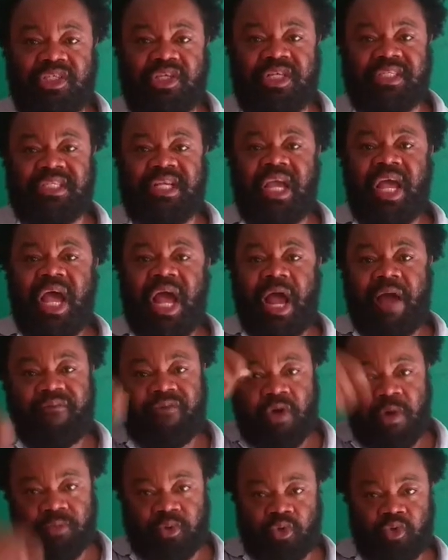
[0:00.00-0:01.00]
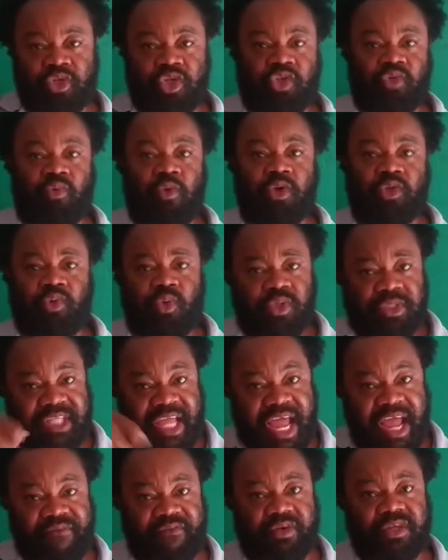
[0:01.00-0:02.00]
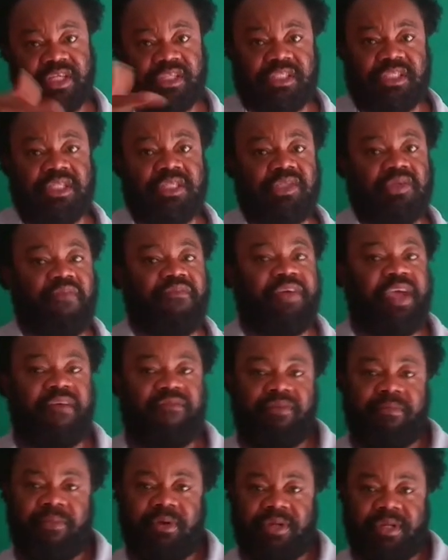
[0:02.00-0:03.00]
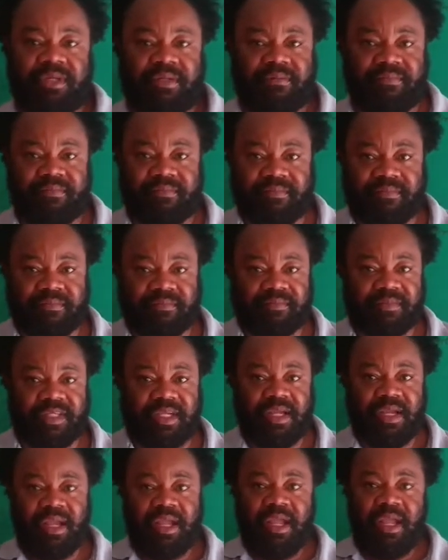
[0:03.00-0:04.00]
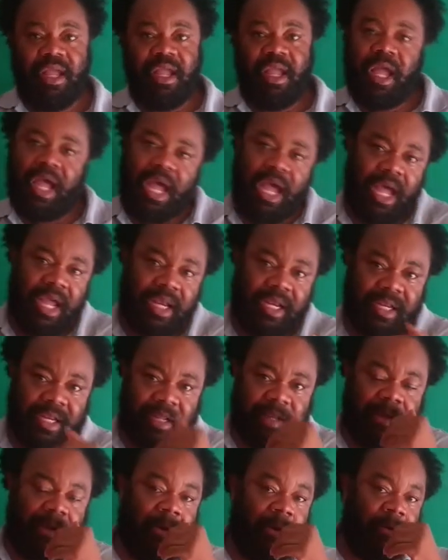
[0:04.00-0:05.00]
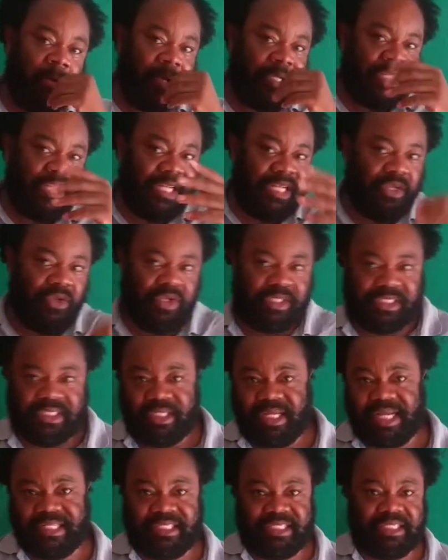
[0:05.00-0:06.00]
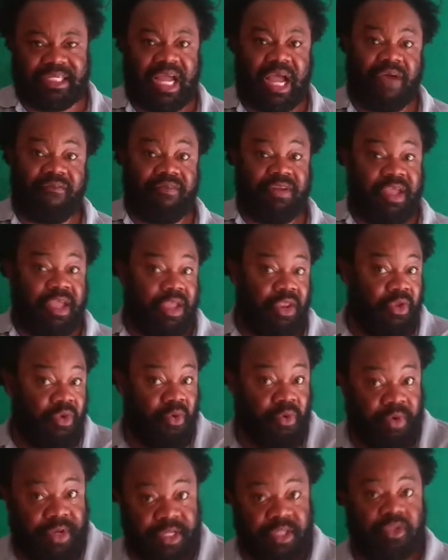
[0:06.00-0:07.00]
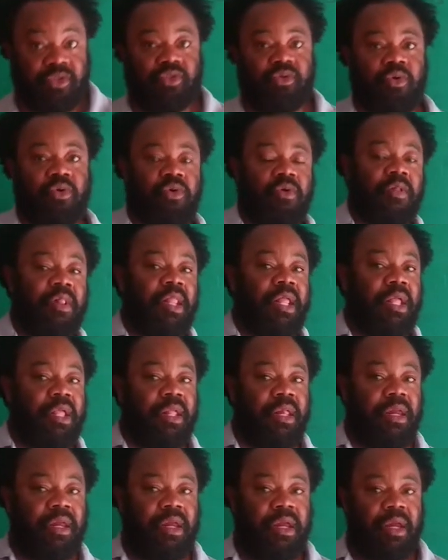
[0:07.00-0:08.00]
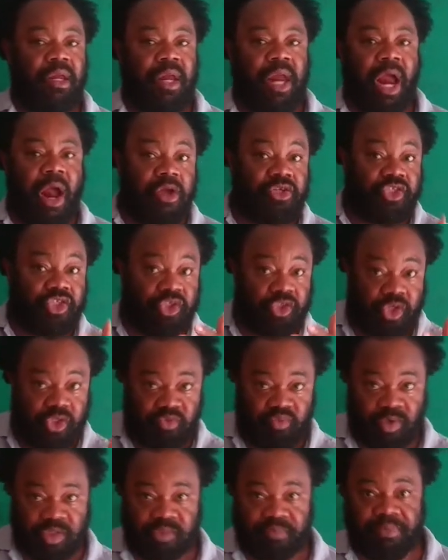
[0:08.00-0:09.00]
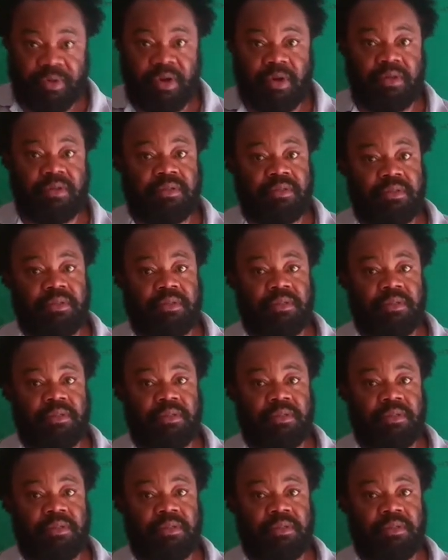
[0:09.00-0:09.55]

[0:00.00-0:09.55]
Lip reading: Jesus has come to this world to die for the sins of everybody. And with this little thing, I think I've led you into how Jesus was born.